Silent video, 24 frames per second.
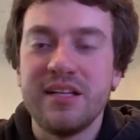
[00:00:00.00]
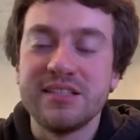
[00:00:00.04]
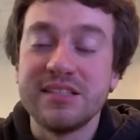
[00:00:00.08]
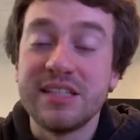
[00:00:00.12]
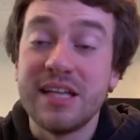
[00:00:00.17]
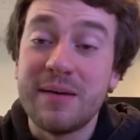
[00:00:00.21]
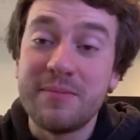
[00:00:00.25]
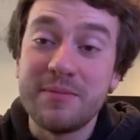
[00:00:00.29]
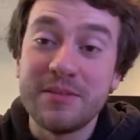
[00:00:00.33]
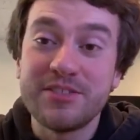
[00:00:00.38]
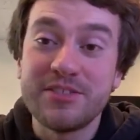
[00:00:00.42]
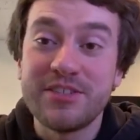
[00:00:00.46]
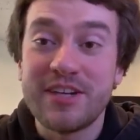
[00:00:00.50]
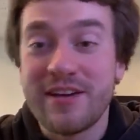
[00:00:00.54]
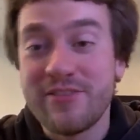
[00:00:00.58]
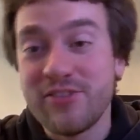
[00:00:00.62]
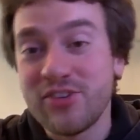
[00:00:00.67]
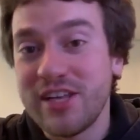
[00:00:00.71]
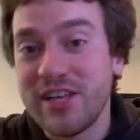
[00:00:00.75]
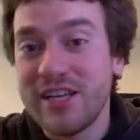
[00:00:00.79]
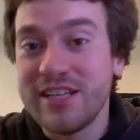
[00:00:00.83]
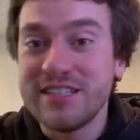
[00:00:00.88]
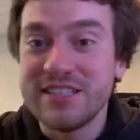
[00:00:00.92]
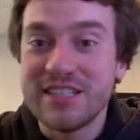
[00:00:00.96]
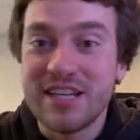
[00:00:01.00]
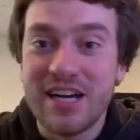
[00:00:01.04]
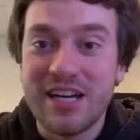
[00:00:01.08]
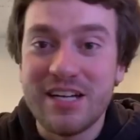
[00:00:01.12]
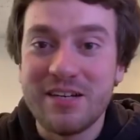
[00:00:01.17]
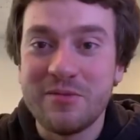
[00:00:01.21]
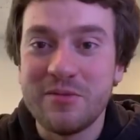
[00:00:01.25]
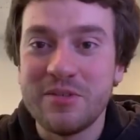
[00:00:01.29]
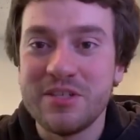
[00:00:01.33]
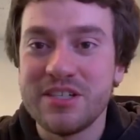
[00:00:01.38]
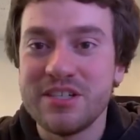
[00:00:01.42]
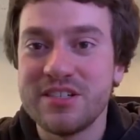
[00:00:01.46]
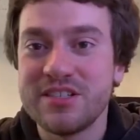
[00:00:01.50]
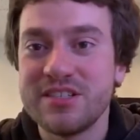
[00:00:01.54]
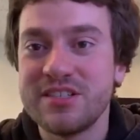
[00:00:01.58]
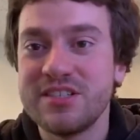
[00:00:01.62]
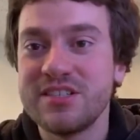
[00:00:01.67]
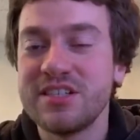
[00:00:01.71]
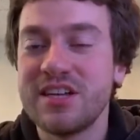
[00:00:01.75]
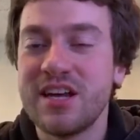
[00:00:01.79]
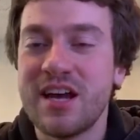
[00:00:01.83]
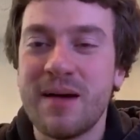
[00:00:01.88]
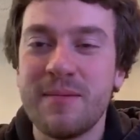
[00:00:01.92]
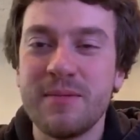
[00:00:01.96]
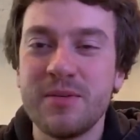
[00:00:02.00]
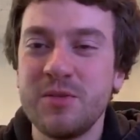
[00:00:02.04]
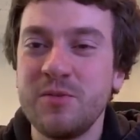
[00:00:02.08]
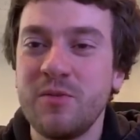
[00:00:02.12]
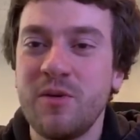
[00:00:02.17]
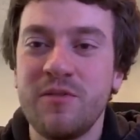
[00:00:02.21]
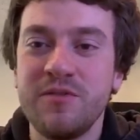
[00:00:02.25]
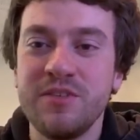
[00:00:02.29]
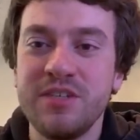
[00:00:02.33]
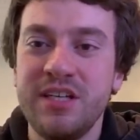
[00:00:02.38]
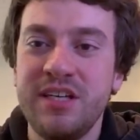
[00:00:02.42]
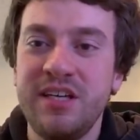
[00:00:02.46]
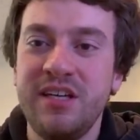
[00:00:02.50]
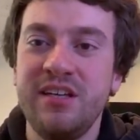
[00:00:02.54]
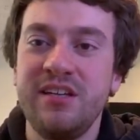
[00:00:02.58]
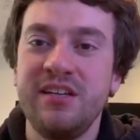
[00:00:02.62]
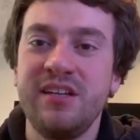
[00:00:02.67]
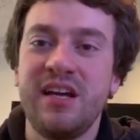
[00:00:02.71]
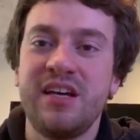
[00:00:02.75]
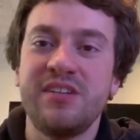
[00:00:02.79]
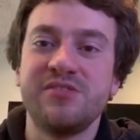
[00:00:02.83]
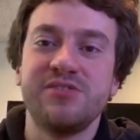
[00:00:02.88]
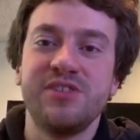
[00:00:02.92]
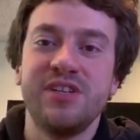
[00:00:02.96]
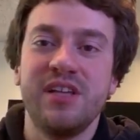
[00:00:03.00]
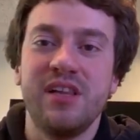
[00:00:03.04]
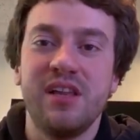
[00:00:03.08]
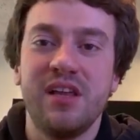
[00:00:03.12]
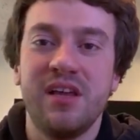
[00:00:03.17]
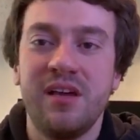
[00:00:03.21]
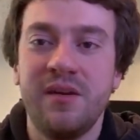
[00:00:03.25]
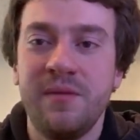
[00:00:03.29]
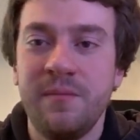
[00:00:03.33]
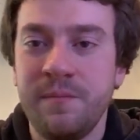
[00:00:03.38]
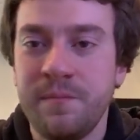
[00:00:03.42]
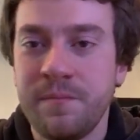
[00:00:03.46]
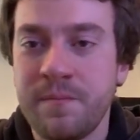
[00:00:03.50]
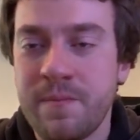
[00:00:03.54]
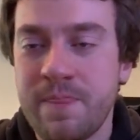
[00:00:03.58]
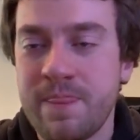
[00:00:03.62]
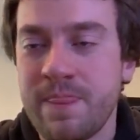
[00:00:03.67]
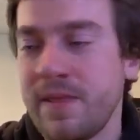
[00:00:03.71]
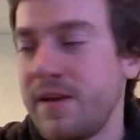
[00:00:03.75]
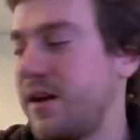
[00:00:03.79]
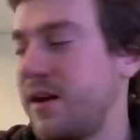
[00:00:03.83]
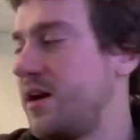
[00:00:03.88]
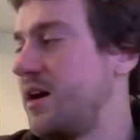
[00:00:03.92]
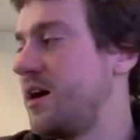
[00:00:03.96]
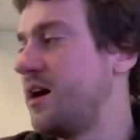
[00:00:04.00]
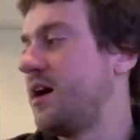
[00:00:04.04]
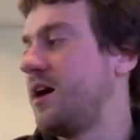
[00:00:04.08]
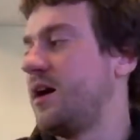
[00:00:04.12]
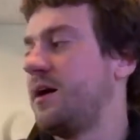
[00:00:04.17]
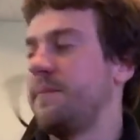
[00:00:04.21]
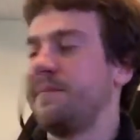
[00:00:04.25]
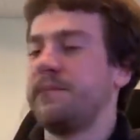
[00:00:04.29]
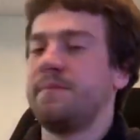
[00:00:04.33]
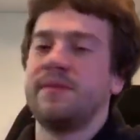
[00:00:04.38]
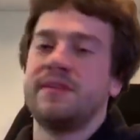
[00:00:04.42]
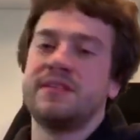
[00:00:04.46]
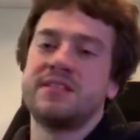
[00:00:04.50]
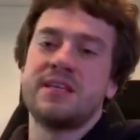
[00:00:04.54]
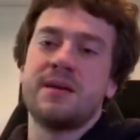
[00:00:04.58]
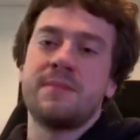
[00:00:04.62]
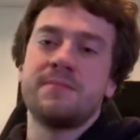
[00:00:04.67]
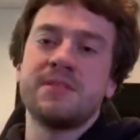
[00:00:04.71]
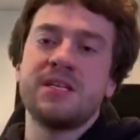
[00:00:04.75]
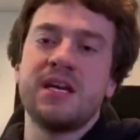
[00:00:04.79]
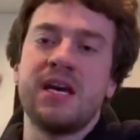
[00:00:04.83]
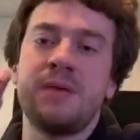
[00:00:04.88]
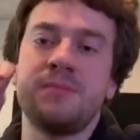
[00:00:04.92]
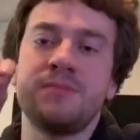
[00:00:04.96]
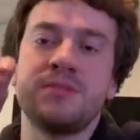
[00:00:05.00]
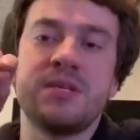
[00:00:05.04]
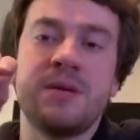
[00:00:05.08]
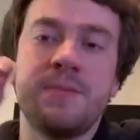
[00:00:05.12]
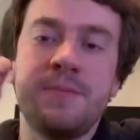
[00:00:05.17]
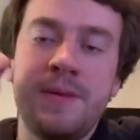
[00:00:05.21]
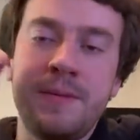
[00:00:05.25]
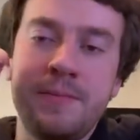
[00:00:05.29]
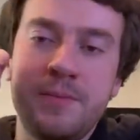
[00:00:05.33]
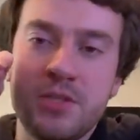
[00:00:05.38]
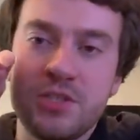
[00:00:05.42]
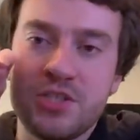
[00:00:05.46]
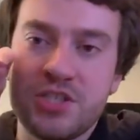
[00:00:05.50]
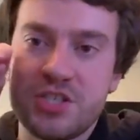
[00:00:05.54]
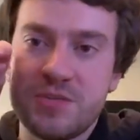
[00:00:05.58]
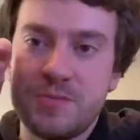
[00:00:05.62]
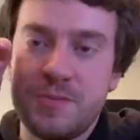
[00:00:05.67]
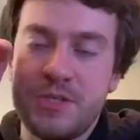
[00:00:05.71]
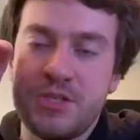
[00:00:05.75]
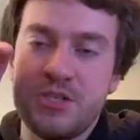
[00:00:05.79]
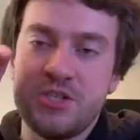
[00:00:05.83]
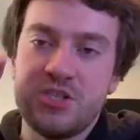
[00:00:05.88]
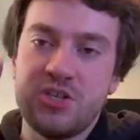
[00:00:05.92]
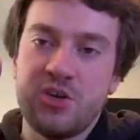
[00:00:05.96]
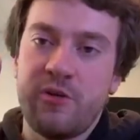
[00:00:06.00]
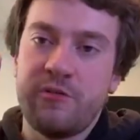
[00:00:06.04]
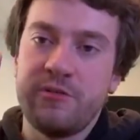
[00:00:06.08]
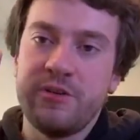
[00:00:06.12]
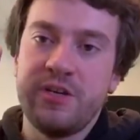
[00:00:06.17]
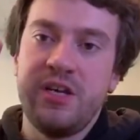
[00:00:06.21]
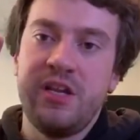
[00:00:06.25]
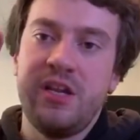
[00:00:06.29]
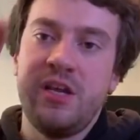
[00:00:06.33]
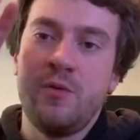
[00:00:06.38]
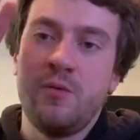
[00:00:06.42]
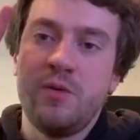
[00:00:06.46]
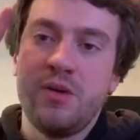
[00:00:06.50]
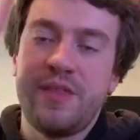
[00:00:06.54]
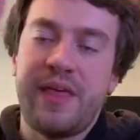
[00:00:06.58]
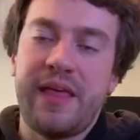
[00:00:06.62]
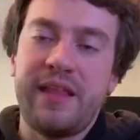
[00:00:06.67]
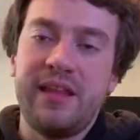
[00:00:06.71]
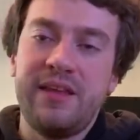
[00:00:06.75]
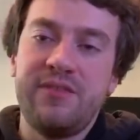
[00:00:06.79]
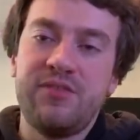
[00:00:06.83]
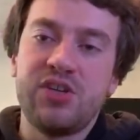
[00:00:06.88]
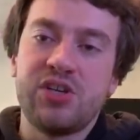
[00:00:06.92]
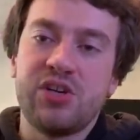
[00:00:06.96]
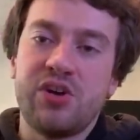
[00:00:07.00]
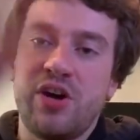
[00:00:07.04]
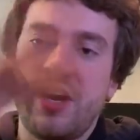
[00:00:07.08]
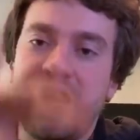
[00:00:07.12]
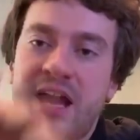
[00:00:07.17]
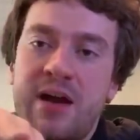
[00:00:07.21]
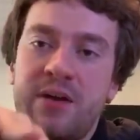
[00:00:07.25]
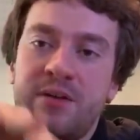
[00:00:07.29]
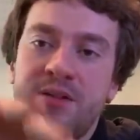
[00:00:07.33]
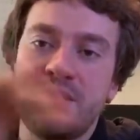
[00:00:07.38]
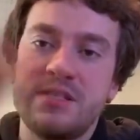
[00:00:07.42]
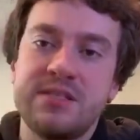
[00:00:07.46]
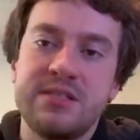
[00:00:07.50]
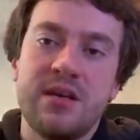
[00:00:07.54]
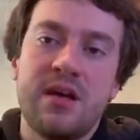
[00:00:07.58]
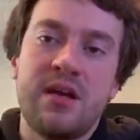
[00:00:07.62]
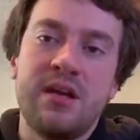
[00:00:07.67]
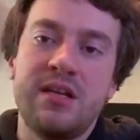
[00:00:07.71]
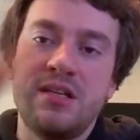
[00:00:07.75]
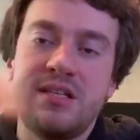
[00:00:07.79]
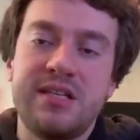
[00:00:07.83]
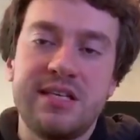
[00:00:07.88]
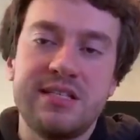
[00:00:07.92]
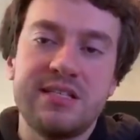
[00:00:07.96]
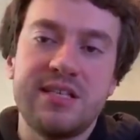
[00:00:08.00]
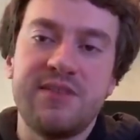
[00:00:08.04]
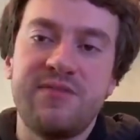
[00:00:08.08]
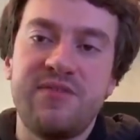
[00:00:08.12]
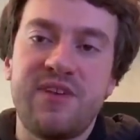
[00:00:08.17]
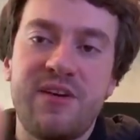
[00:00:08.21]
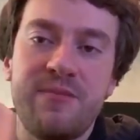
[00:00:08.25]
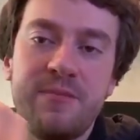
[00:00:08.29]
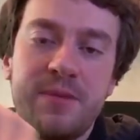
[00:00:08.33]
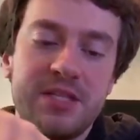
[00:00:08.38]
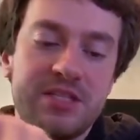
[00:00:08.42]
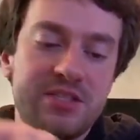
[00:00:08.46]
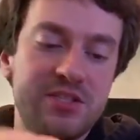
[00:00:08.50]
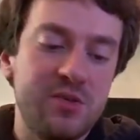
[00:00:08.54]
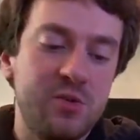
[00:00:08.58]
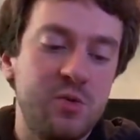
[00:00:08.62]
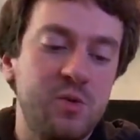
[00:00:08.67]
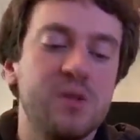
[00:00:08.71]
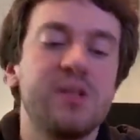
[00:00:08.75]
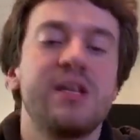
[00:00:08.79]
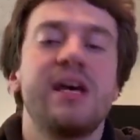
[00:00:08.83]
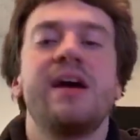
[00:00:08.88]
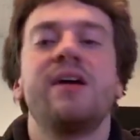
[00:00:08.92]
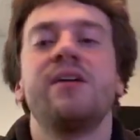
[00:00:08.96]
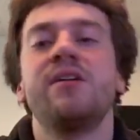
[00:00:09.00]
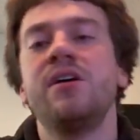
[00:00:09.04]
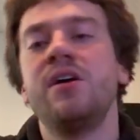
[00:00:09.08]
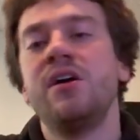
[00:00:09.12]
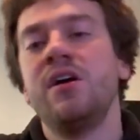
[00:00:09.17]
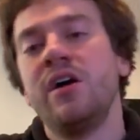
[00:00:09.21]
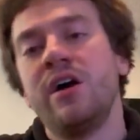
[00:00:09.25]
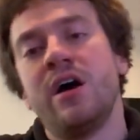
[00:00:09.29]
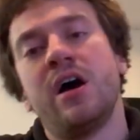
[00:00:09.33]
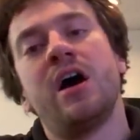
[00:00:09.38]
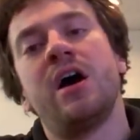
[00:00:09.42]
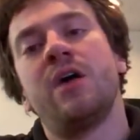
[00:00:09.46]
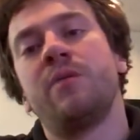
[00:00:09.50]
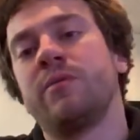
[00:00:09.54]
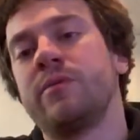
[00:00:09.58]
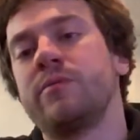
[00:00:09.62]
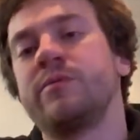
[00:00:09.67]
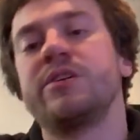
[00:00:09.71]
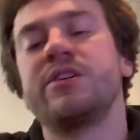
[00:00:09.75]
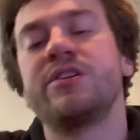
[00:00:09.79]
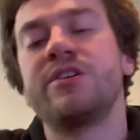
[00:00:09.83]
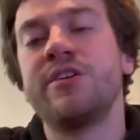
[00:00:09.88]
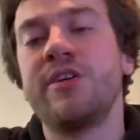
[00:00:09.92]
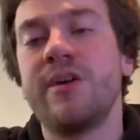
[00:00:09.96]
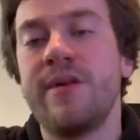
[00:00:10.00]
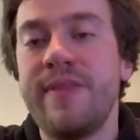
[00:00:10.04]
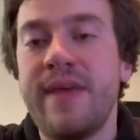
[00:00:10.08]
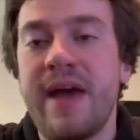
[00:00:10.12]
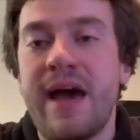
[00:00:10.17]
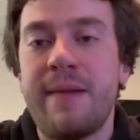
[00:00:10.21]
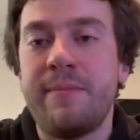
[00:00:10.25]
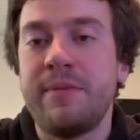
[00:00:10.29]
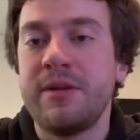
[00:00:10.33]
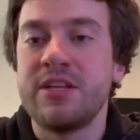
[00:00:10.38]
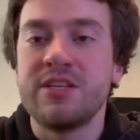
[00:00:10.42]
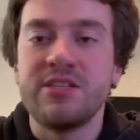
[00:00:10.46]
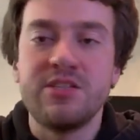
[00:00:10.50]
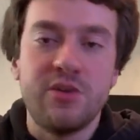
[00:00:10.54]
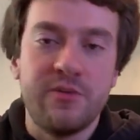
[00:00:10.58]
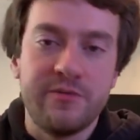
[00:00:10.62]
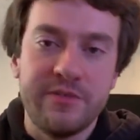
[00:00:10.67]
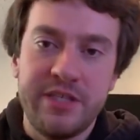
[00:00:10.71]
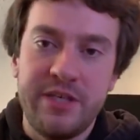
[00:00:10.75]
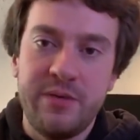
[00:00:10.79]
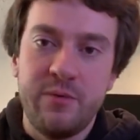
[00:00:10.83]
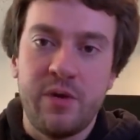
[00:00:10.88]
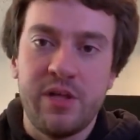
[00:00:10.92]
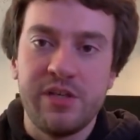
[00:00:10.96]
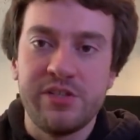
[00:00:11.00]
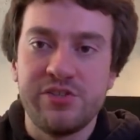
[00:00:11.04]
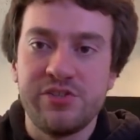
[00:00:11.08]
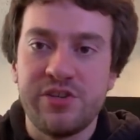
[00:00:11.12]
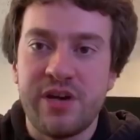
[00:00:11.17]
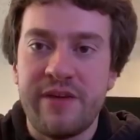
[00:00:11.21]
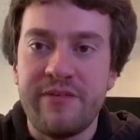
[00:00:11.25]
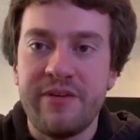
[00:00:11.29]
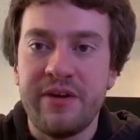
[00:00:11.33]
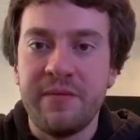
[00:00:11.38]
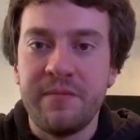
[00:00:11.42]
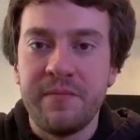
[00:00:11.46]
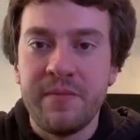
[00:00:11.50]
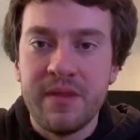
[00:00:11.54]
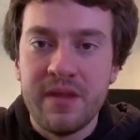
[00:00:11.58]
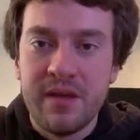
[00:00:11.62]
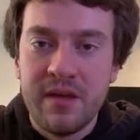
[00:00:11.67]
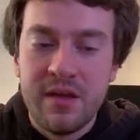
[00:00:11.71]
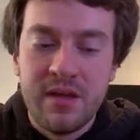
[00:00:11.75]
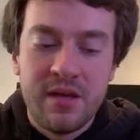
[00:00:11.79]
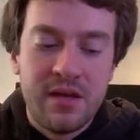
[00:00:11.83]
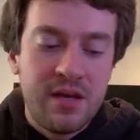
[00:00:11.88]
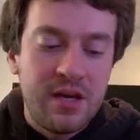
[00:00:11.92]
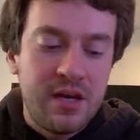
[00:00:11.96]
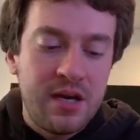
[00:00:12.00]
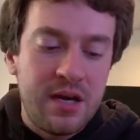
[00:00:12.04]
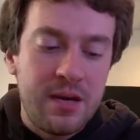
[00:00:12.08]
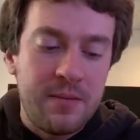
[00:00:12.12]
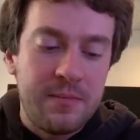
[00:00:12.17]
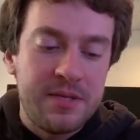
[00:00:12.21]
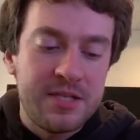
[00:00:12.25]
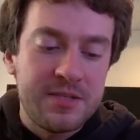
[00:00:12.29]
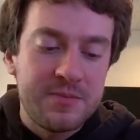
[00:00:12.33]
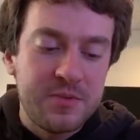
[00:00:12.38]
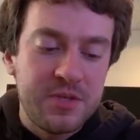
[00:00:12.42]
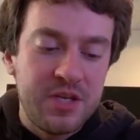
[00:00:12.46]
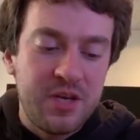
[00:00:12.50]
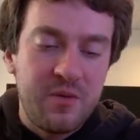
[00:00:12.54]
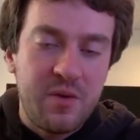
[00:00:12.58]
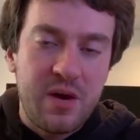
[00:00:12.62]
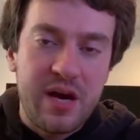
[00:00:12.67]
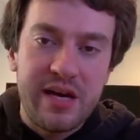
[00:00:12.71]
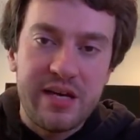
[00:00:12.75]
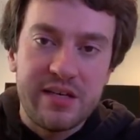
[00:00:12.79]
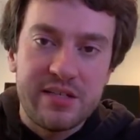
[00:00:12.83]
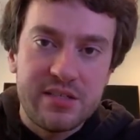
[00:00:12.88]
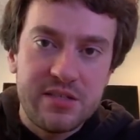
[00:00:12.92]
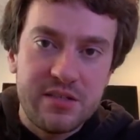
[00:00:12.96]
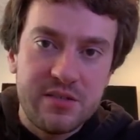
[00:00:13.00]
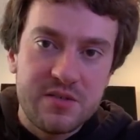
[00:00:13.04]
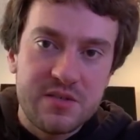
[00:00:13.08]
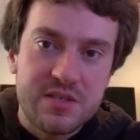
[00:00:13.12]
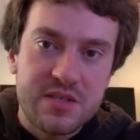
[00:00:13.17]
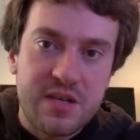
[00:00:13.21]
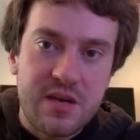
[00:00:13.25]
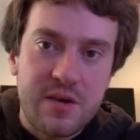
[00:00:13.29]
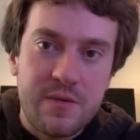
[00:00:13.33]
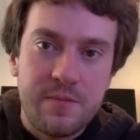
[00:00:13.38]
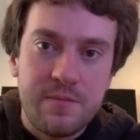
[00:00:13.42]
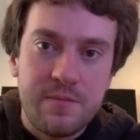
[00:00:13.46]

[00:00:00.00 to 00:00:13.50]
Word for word: Stopping at traffic lights kind of works. Is a comma 2 overheat? Not really. Um, sometimes some people are experiencing overheating where they leave their car out in the sun and it takes like five minutes to cool down. Uh, we're working on that, but it doesn't overheat while you're driving. Um, it's pretty quiet too, so.